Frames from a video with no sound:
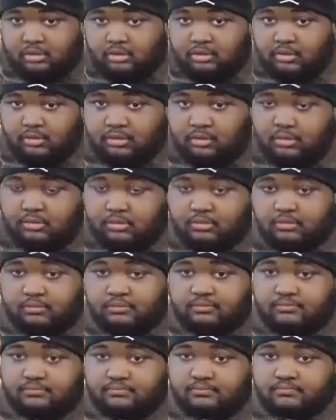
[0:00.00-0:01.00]

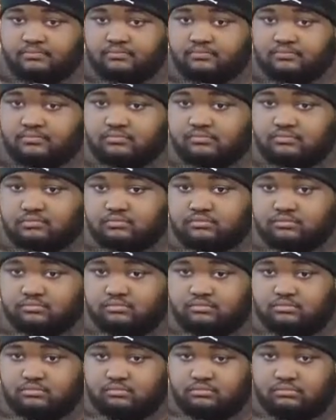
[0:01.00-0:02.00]

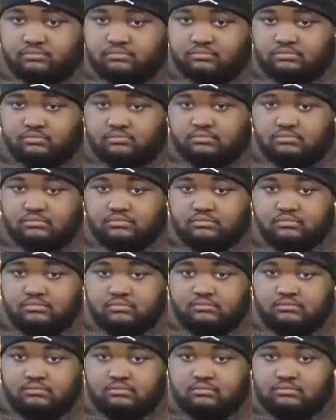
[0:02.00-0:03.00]

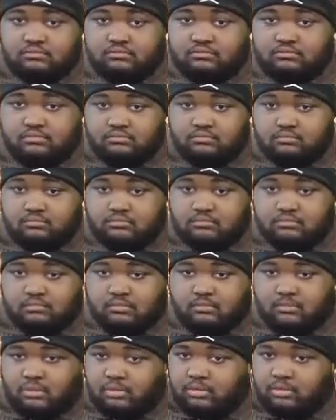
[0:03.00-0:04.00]

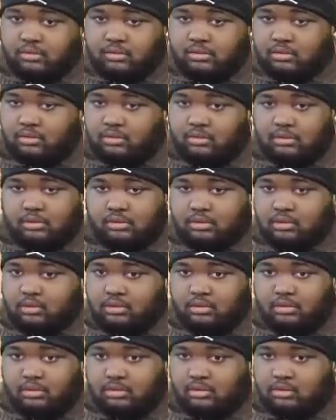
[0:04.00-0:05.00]

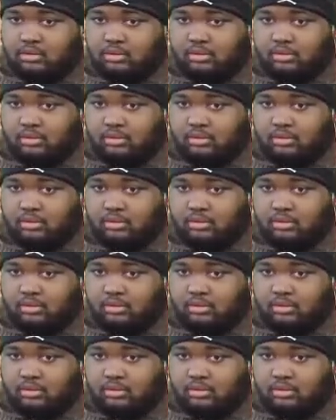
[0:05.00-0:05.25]
The person shown says nothing.